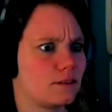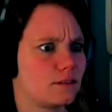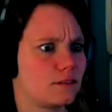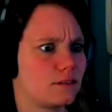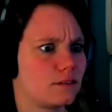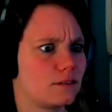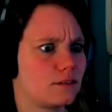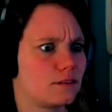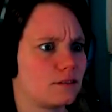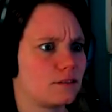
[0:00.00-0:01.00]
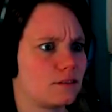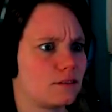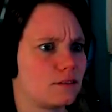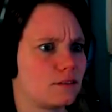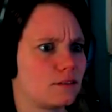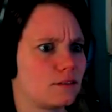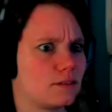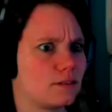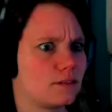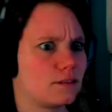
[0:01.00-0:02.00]

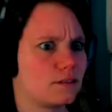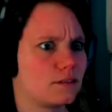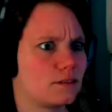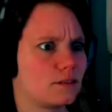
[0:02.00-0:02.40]
(no one is talking)